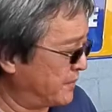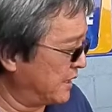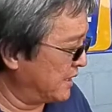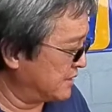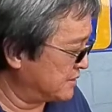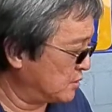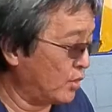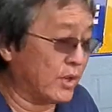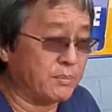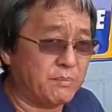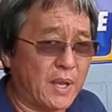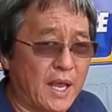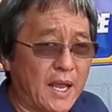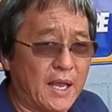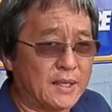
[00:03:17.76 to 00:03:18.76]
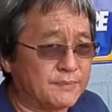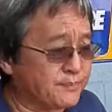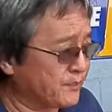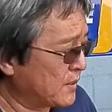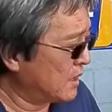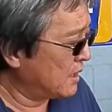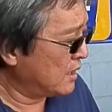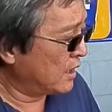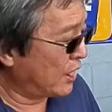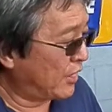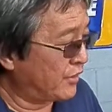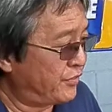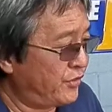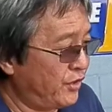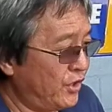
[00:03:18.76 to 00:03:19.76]
is going bad.
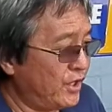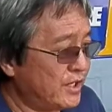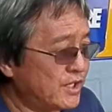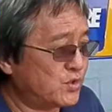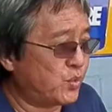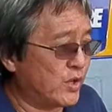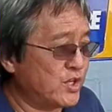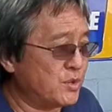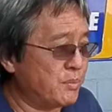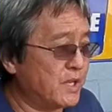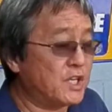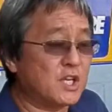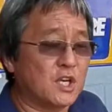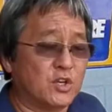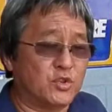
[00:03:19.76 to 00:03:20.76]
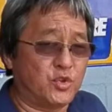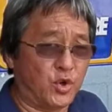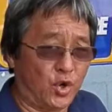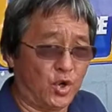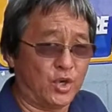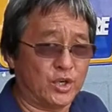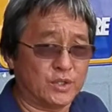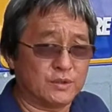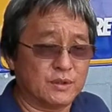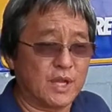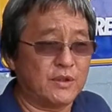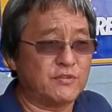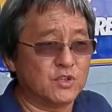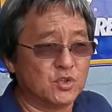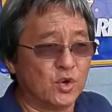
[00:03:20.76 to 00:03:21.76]
The third is when you're making a turn
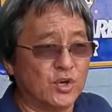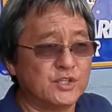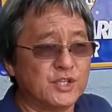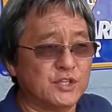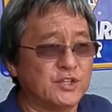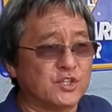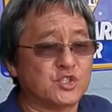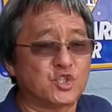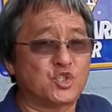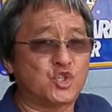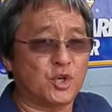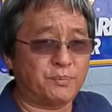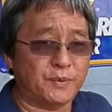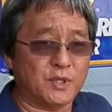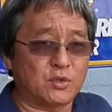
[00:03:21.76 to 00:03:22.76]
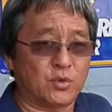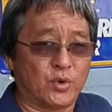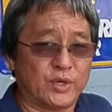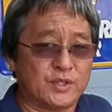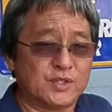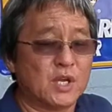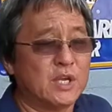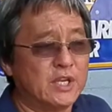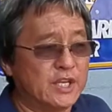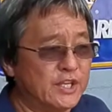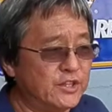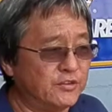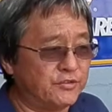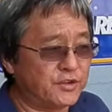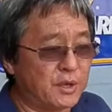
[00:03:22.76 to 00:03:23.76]
and you notice that there's a chirping noise,
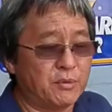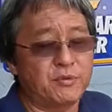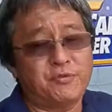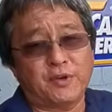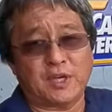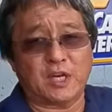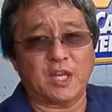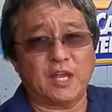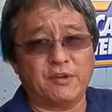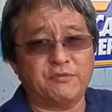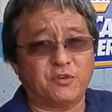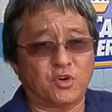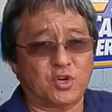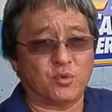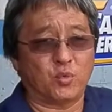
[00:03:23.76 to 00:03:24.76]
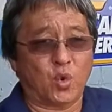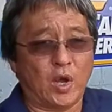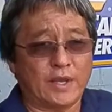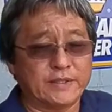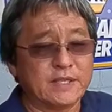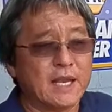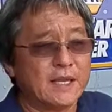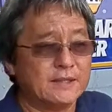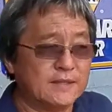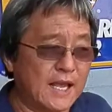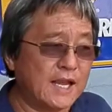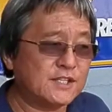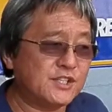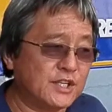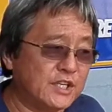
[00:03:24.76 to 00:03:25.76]
either coming from the left or the right.
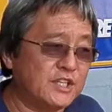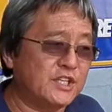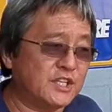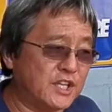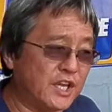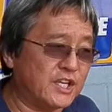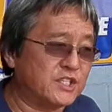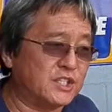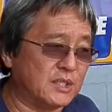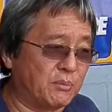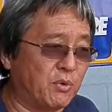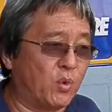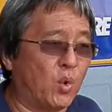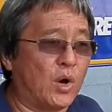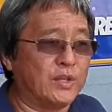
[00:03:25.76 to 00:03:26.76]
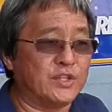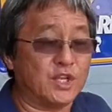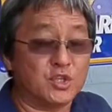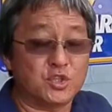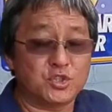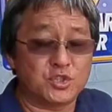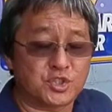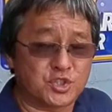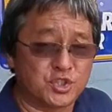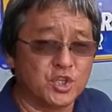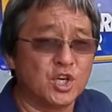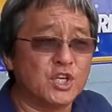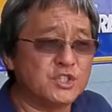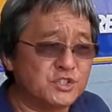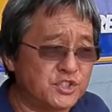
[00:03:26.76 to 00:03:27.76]
That's an indication, number one, that you
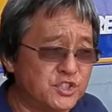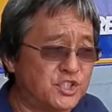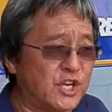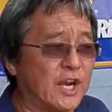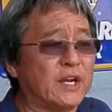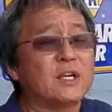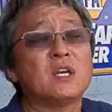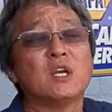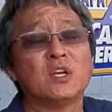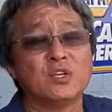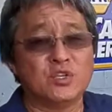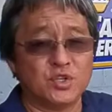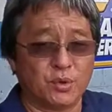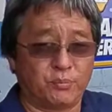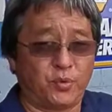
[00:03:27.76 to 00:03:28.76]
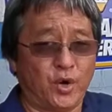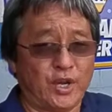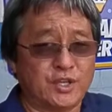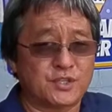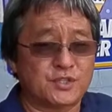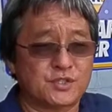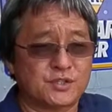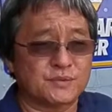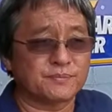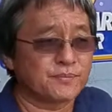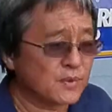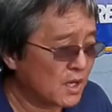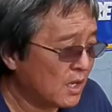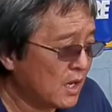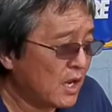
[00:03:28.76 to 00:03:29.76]
should check your brakes.
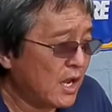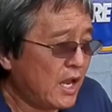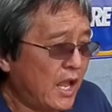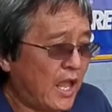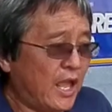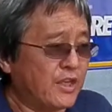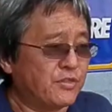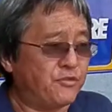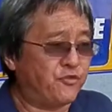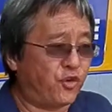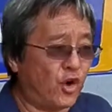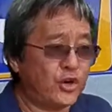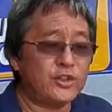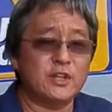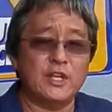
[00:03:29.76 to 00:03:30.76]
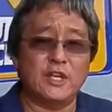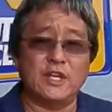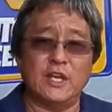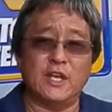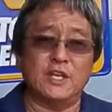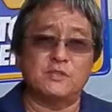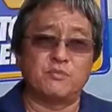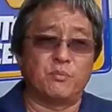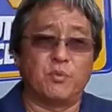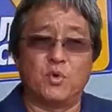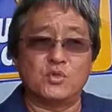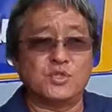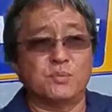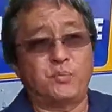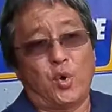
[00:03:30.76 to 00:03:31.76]
And fourthly is,
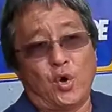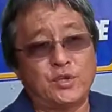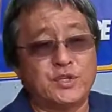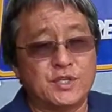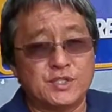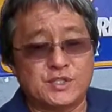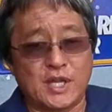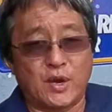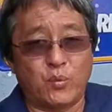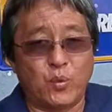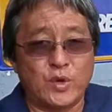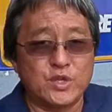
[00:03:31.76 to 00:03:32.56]
most important, is that